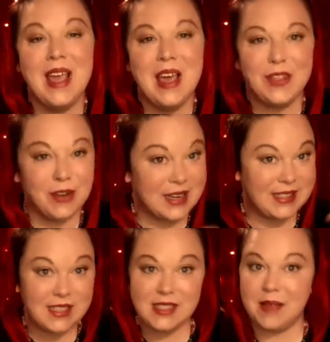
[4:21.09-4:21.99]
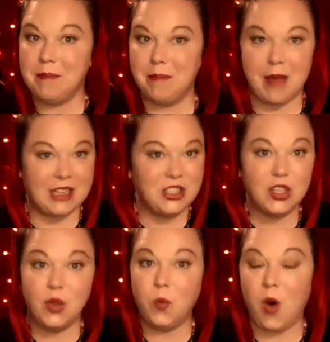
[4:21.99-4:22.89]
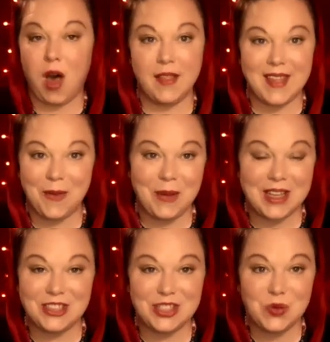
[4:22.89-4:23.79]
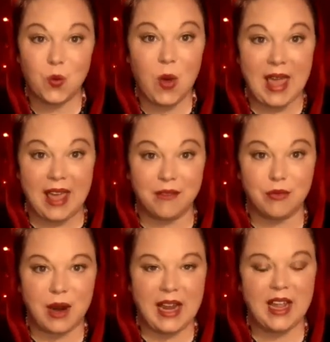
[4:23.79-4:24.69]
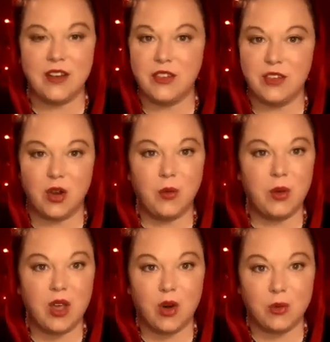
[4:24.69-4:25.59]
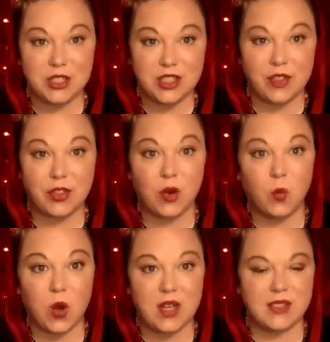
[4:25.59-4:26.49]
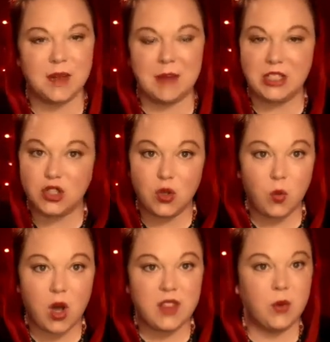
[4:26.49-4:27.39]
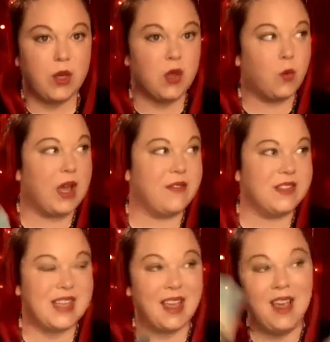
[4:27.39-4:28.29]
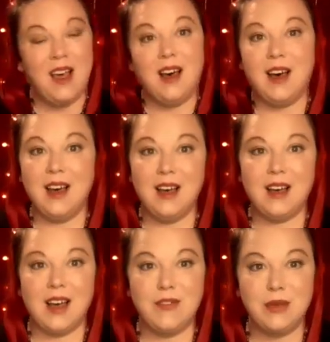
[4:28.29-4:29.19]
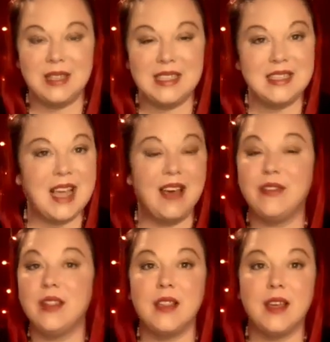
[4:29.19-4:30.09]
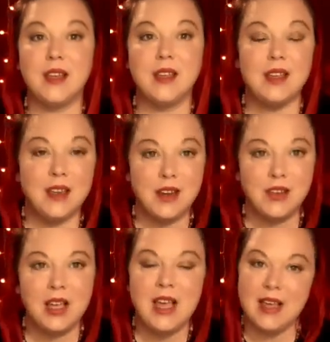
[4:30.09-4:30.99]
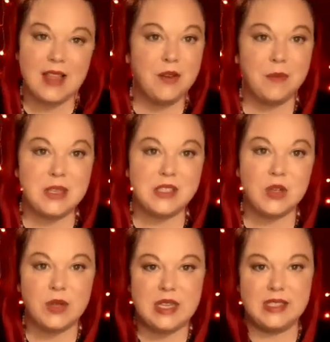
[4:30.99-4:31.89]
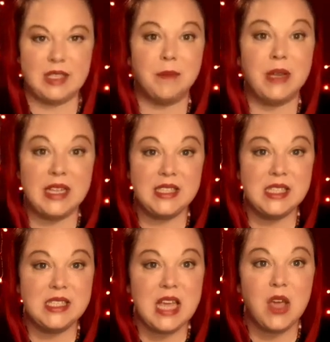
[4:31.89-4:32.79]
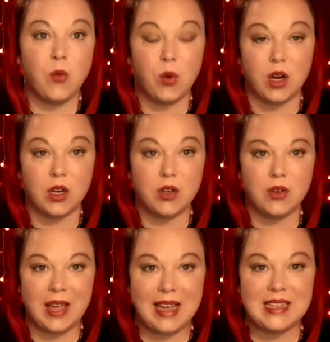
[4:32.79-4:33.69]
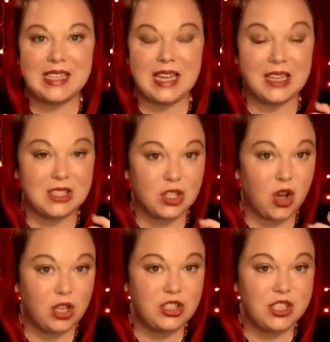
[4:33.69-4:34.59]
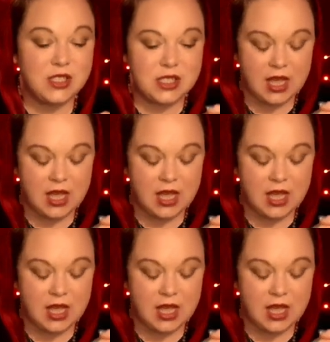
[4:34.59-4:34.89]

there isn't some magical wand that we can just wave, right? And don't we all wish that there was a magical wand that we could wave and say, oh, I've released everything, you know? That would be so easy, but it does take work. Okay, it takes conscious